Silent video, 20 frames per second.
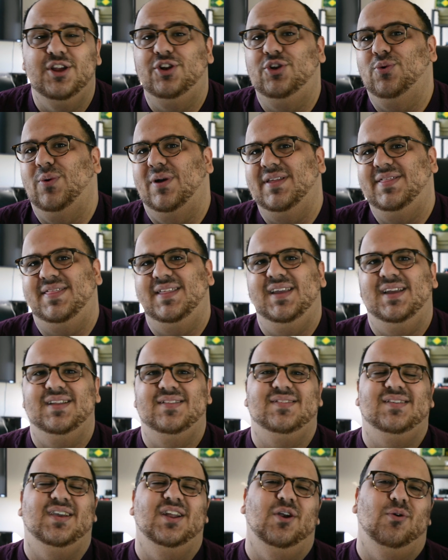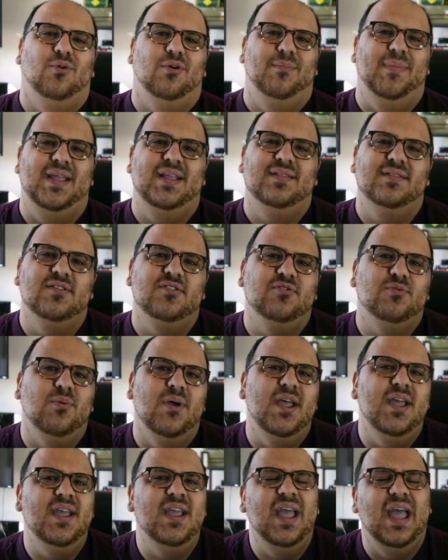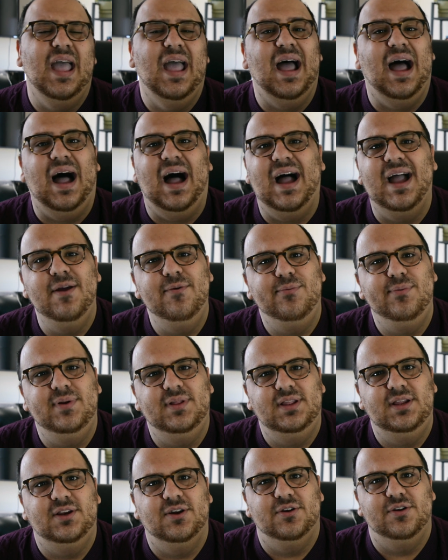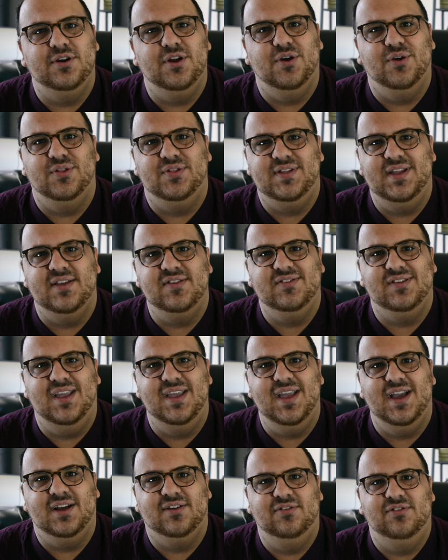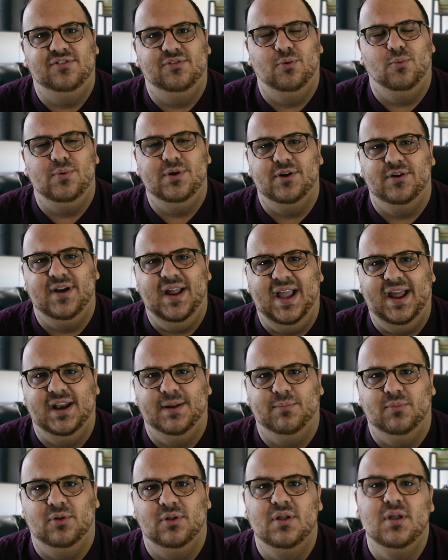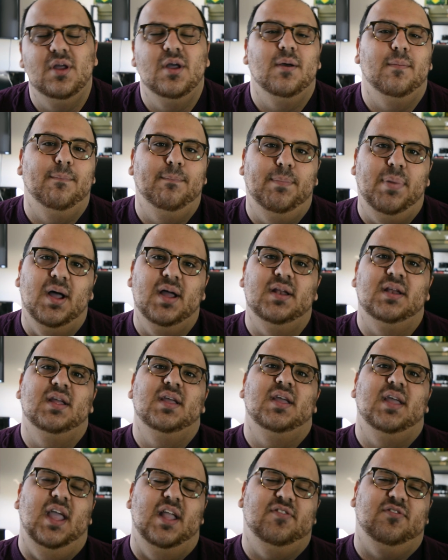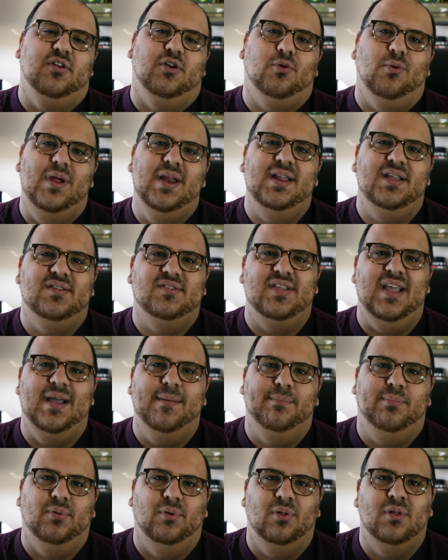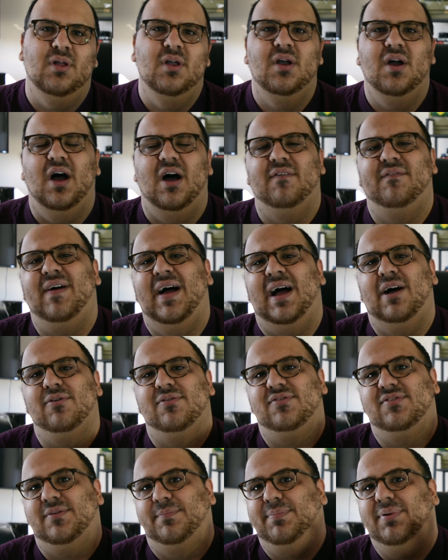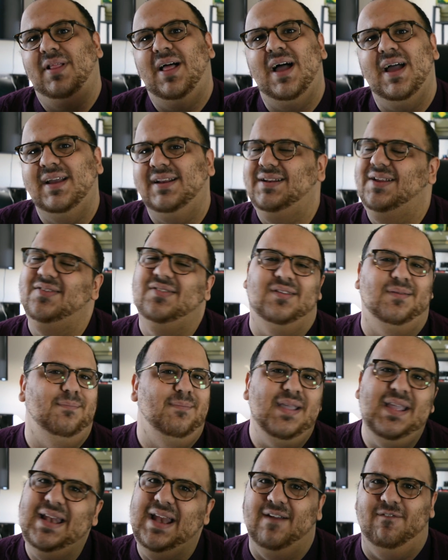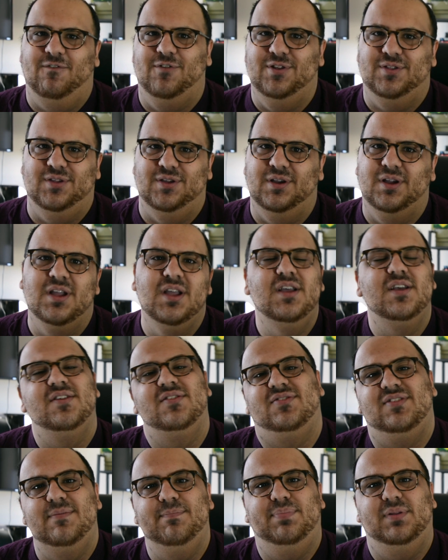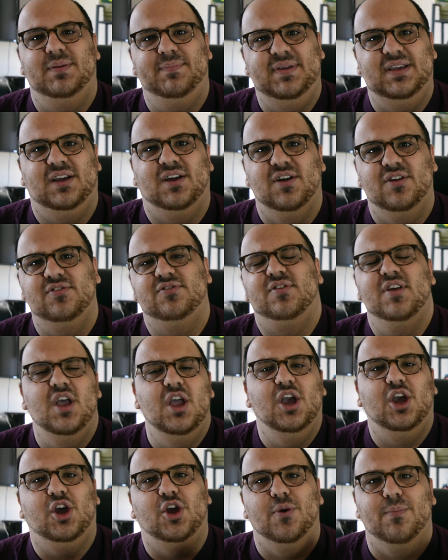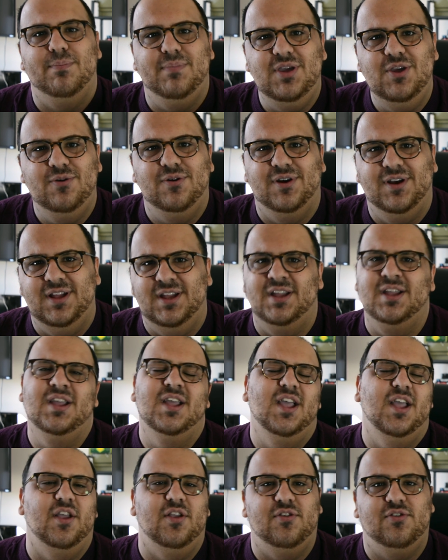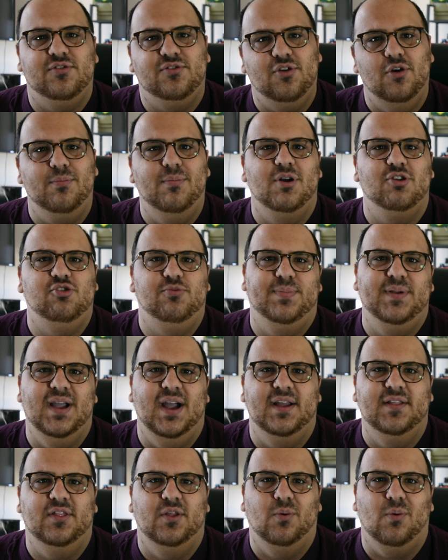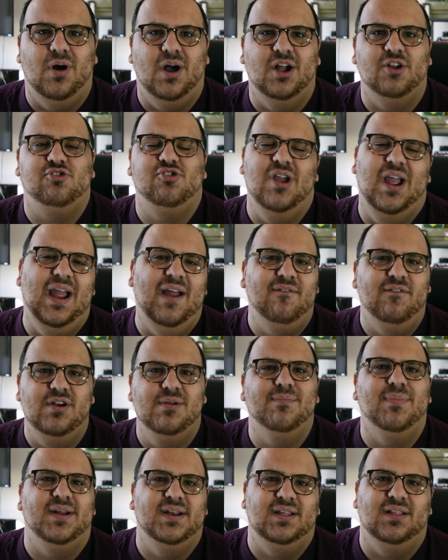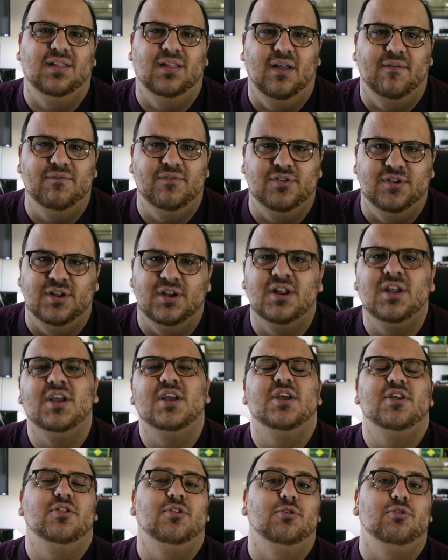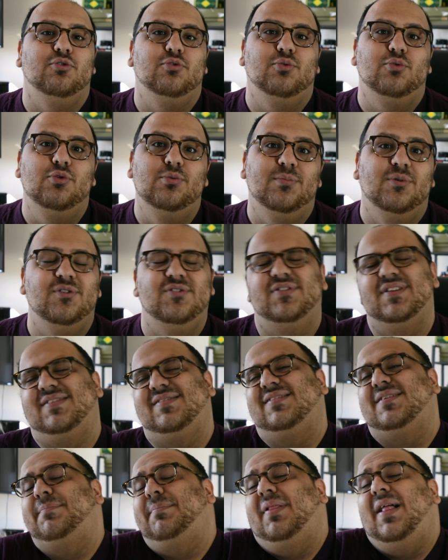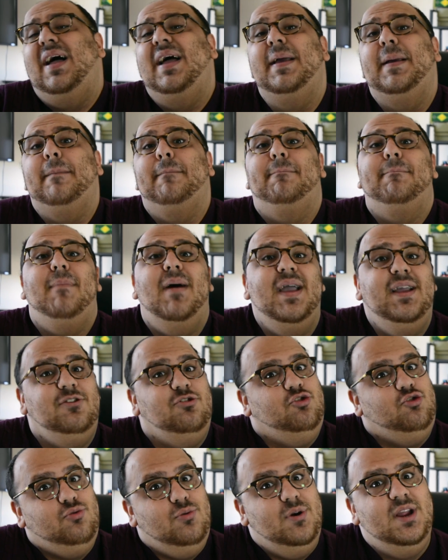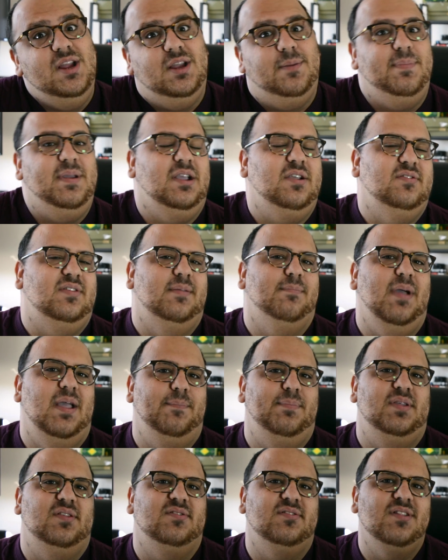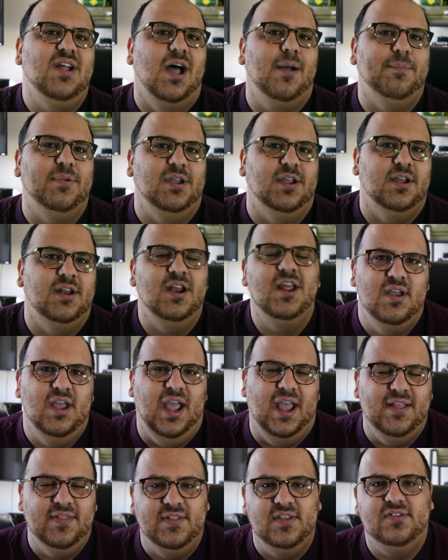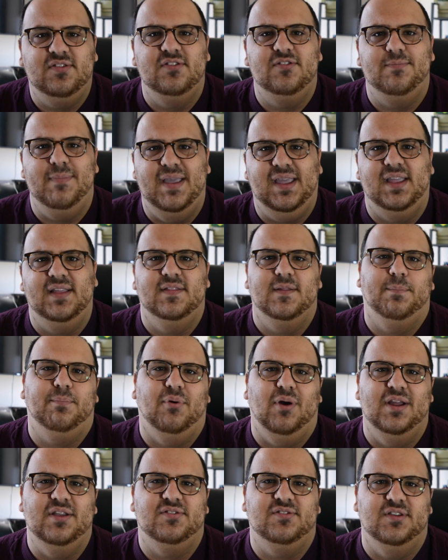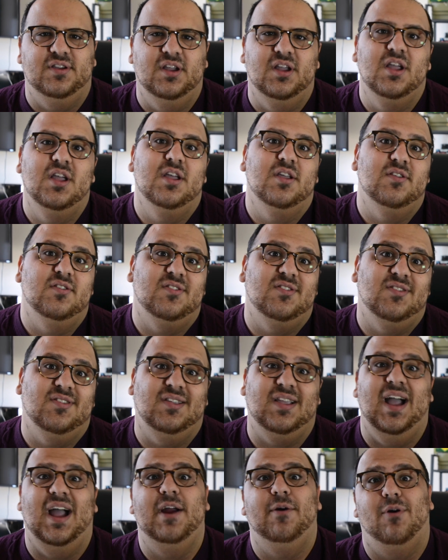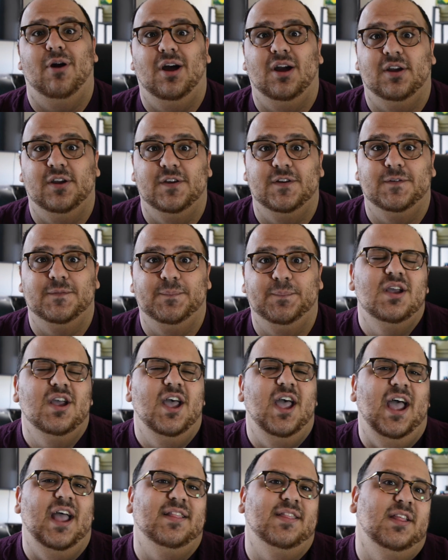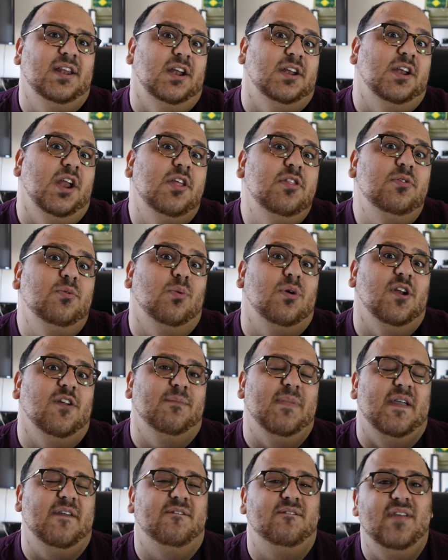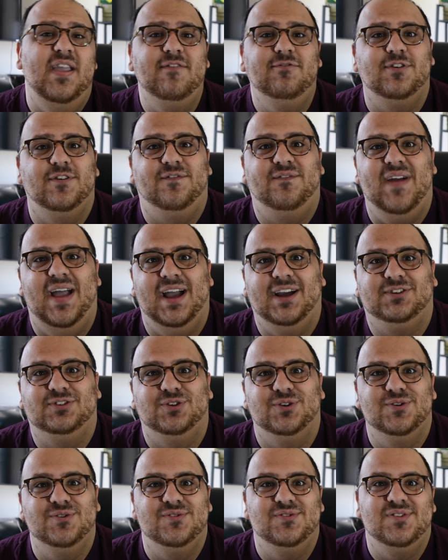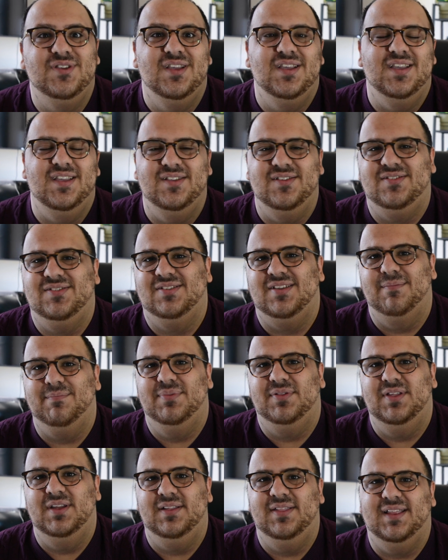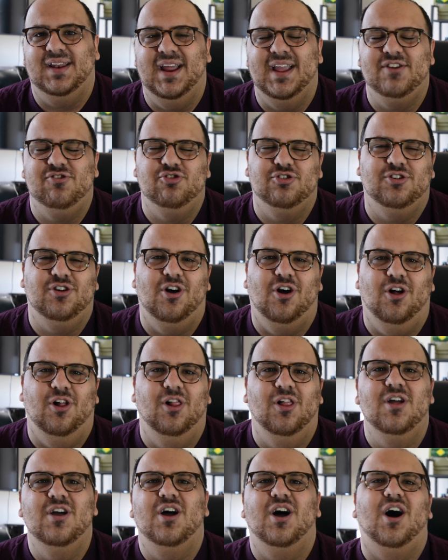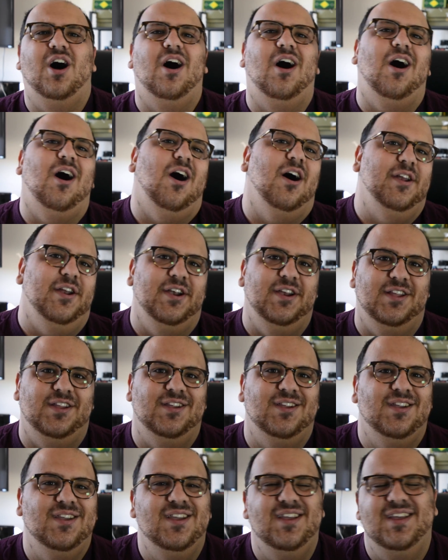Do I think it's going to remain this way? I really don't know. The SKX is a weird animal, but it's a great example of how supply doesn't mean everything, simply because community is so much behind the watch, everybody loves it. There's rumors that supply might shrink because they might be stopping it, and this is making the pricing skyrocket. And then another one of my favorite factors is something that I just call oddity.